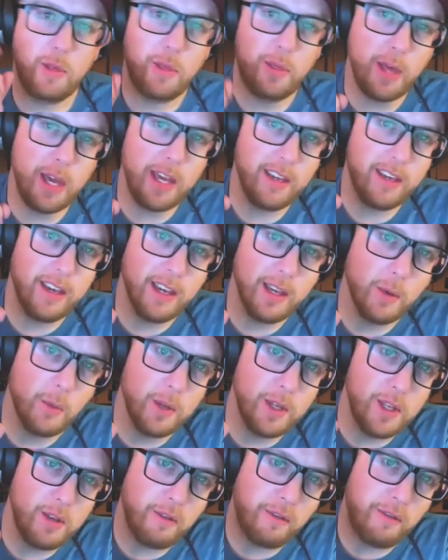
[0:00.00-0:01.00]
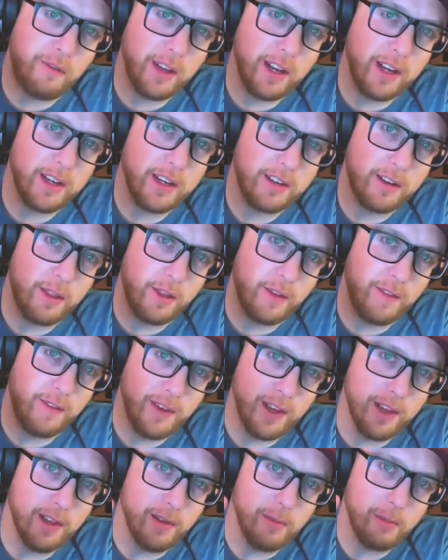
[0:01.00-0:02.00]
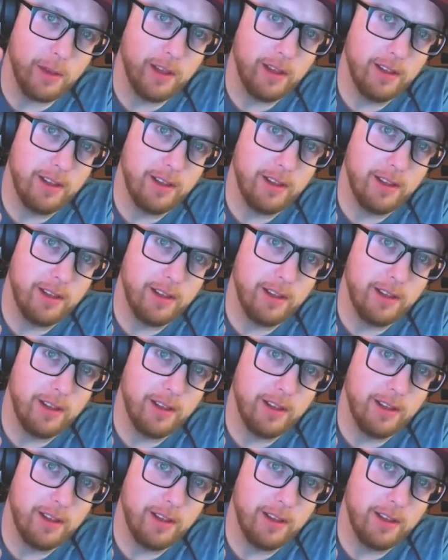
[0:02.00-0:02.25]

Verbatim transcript: thinking when you finished the film?